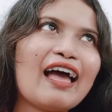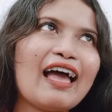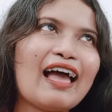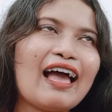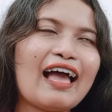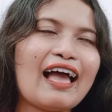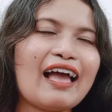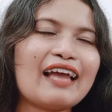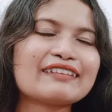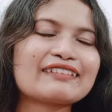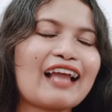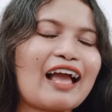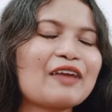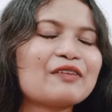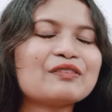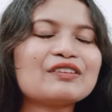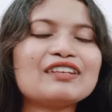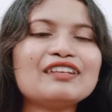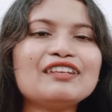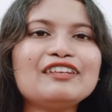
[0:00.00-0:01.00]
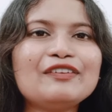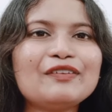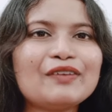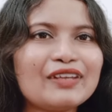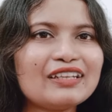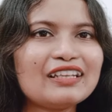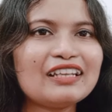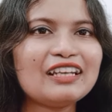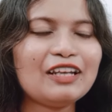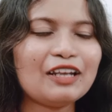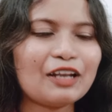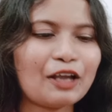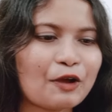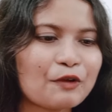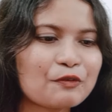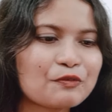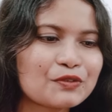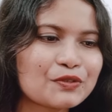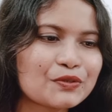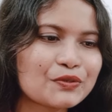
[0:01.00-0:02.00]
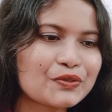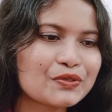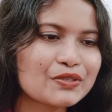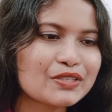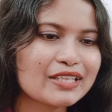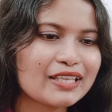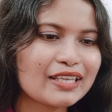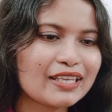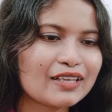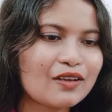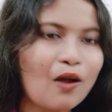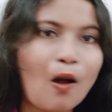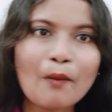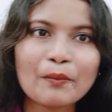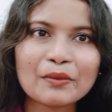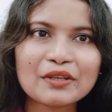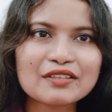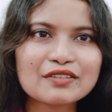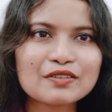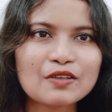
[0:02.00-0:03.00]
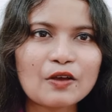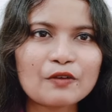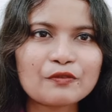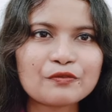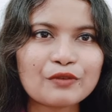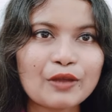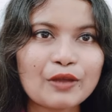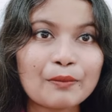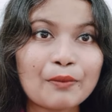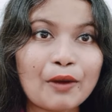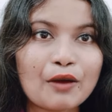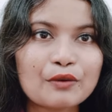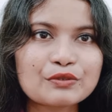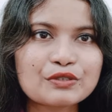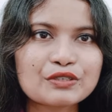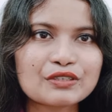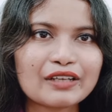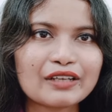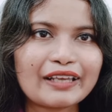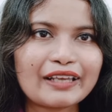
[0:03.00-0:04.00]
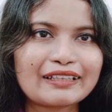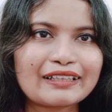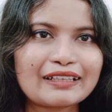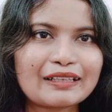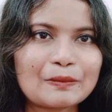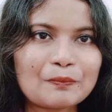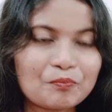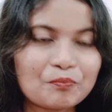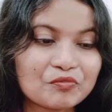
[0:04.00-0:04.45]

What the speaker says: And I would really love to see comments of about like